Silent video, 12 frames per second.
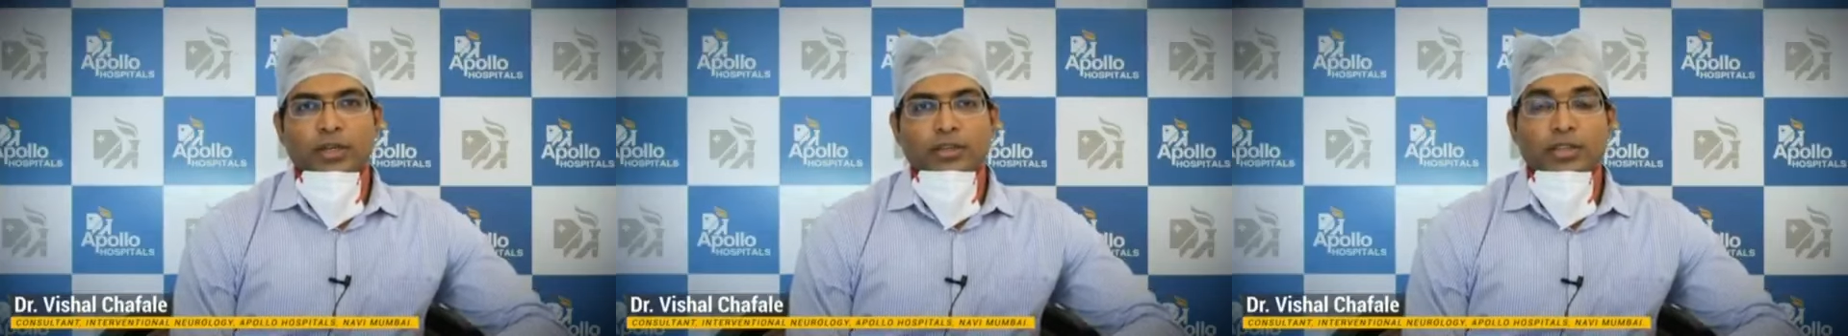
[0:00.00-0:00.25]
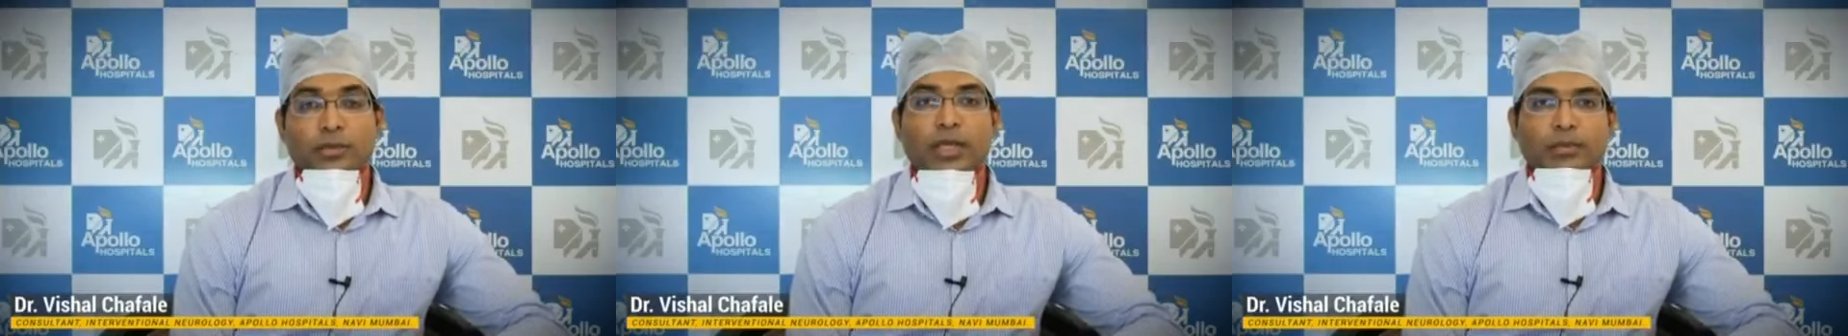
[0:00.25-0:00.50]

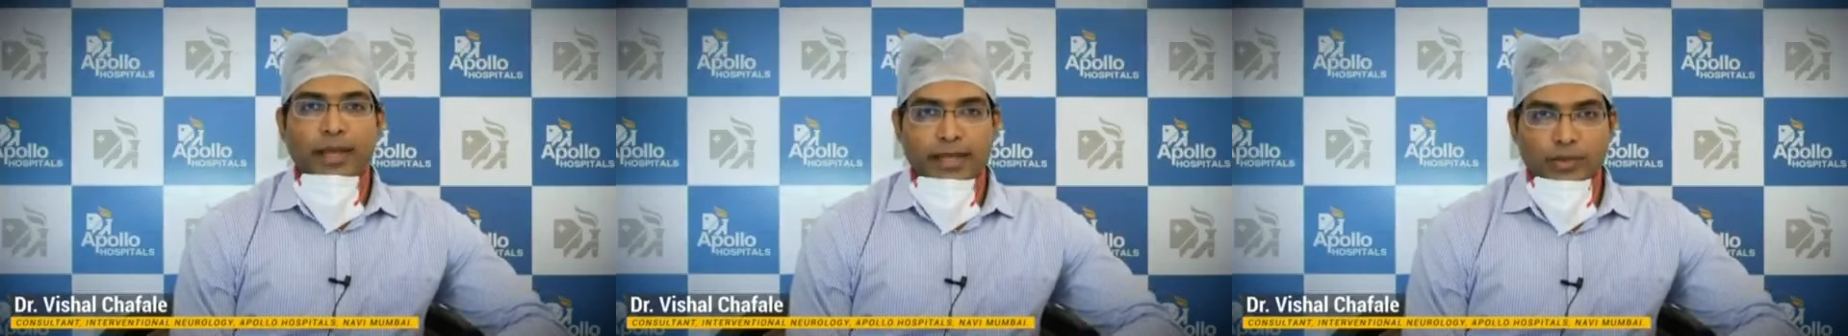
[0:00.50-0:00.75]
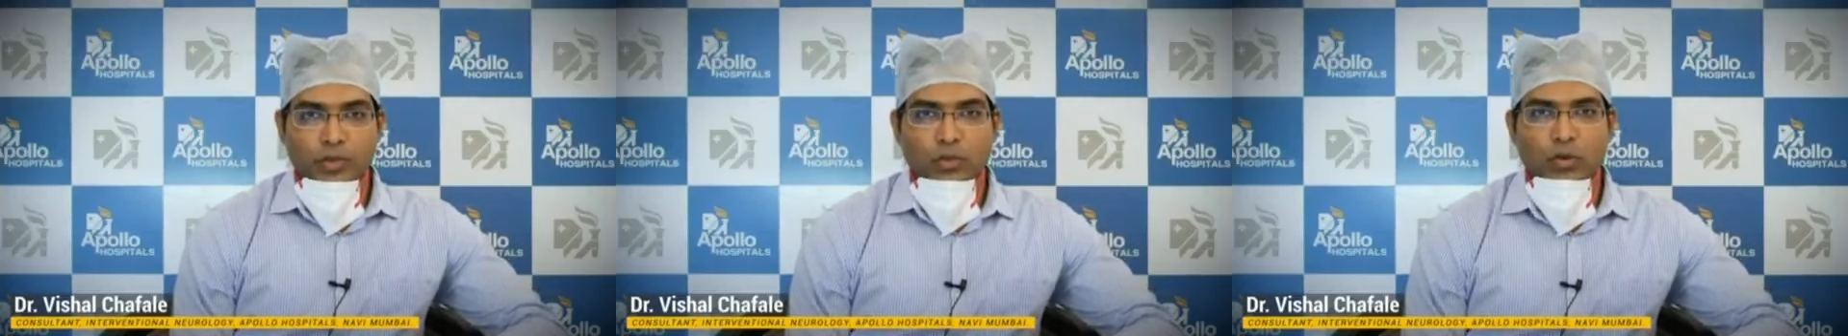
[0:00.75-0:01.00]
Sometimes
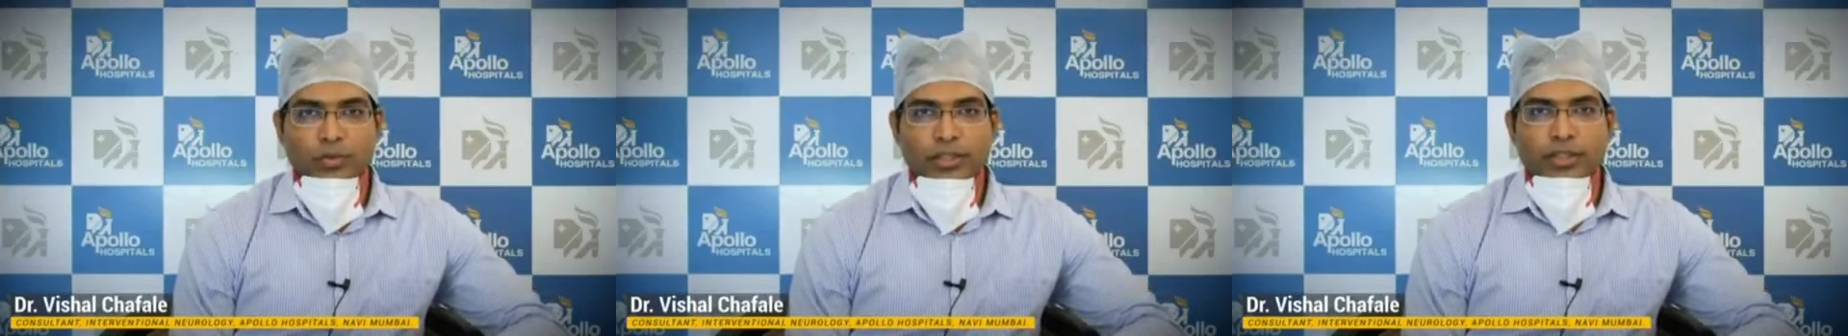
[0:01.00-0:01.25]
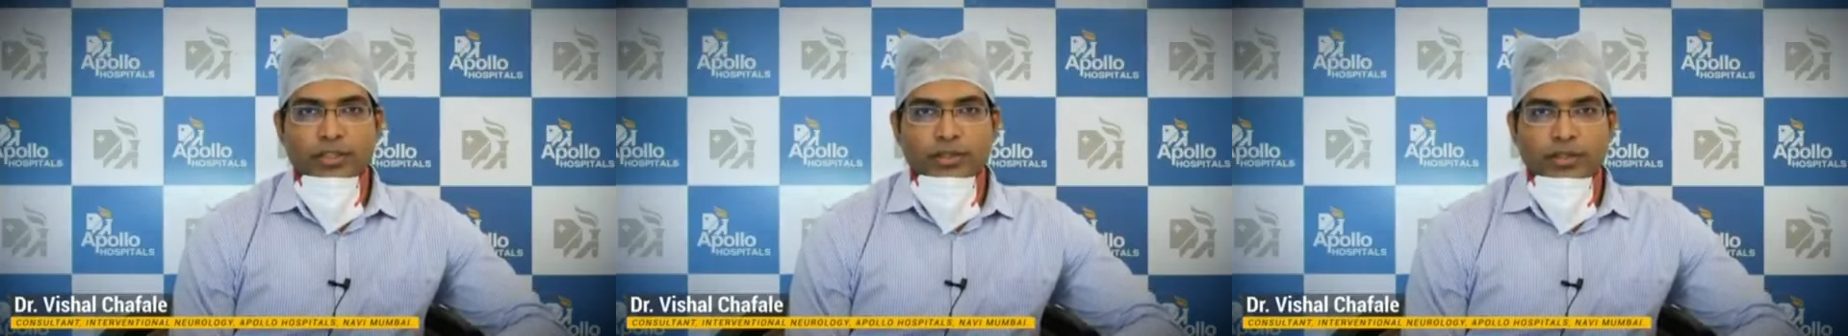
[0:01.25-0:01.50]
actual
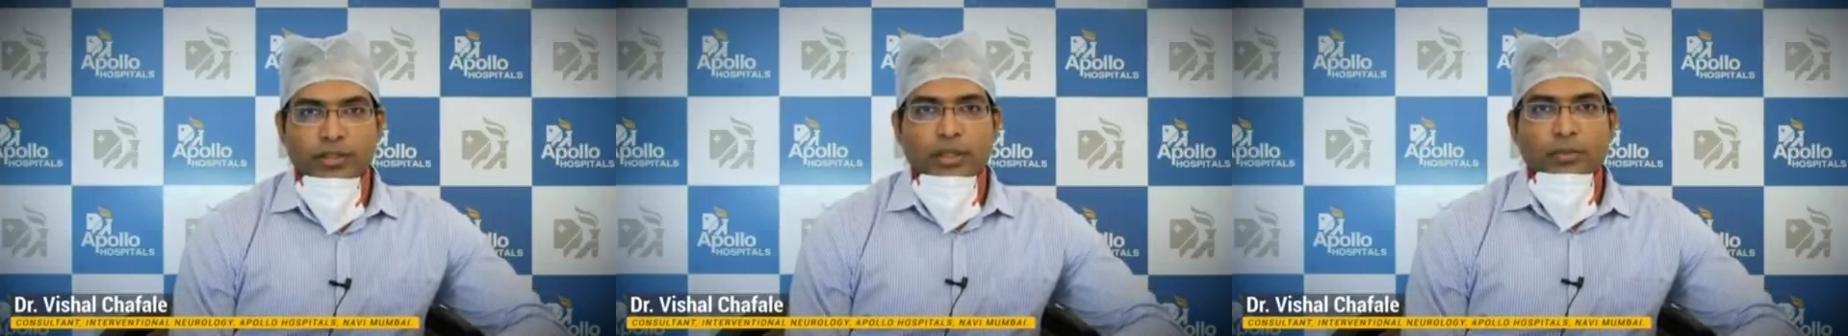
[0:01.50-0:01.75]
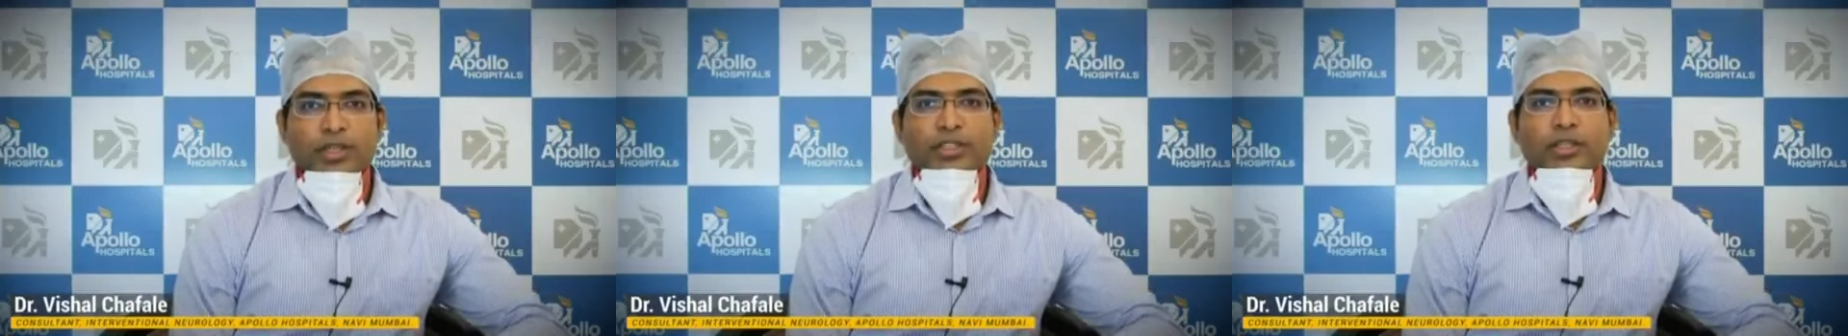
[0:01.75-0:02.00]
vomiting.
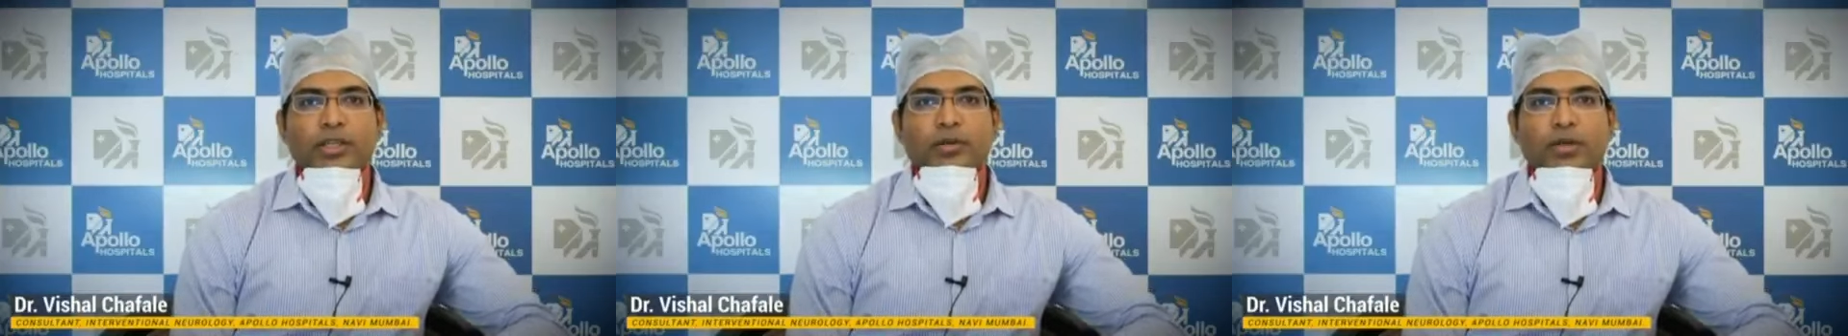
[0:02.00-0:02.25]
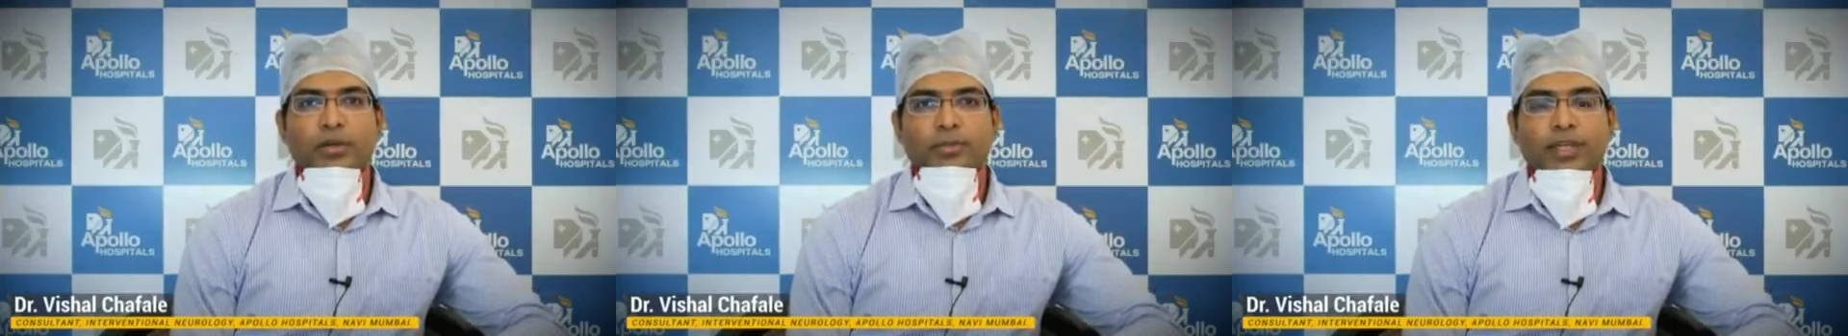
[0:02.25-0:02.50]
Patient
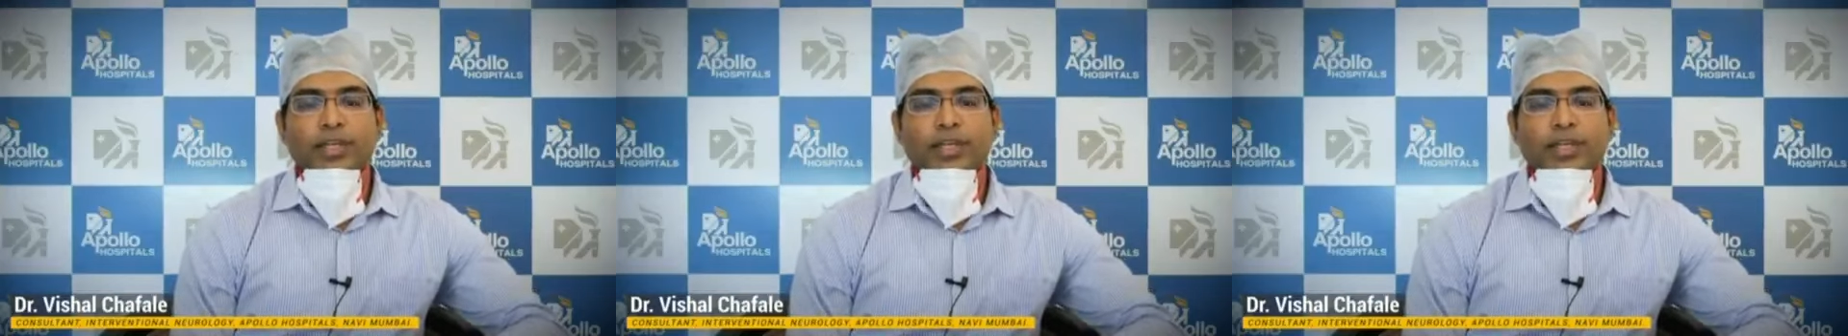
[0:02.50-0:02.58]
develop